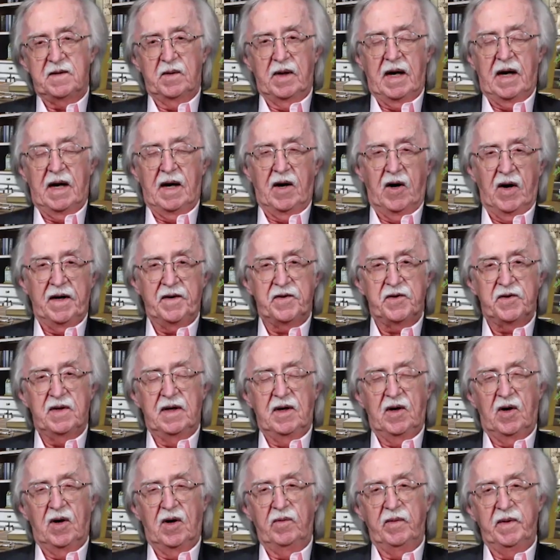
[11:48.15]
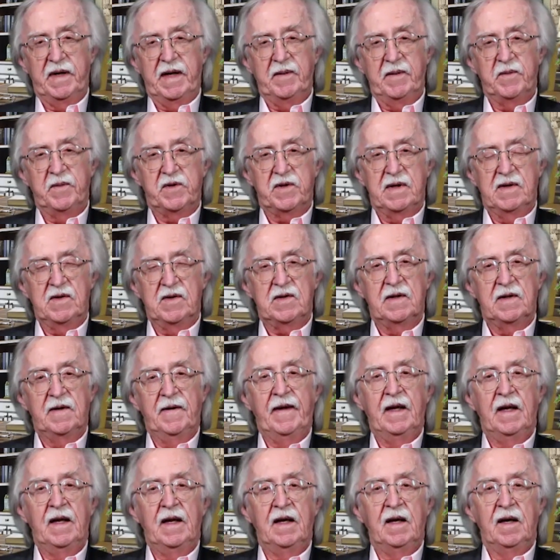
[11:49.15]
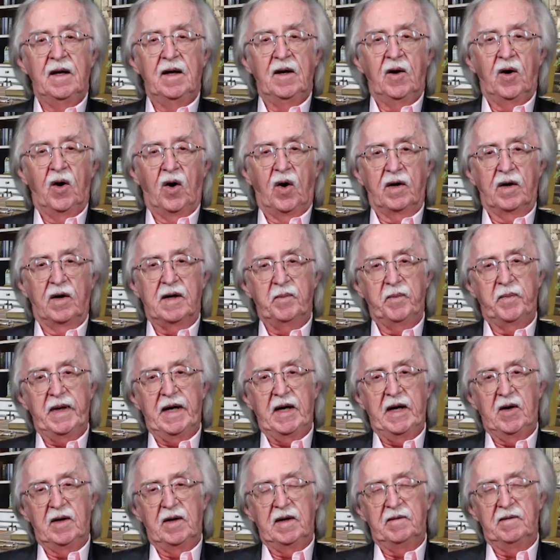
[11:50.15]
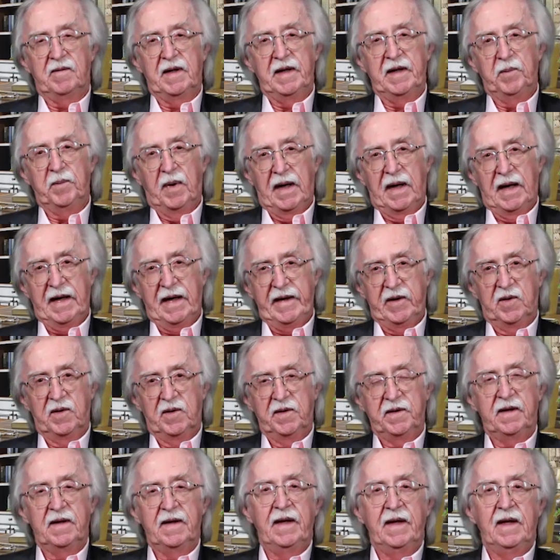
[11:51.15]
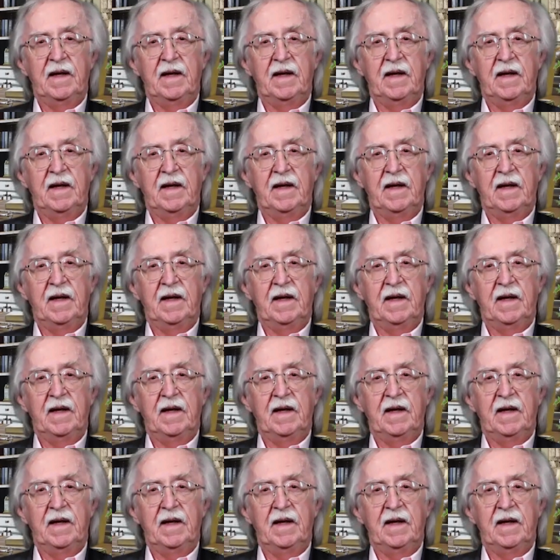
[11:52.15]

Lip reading: Actually, our redemptions are comparatively mild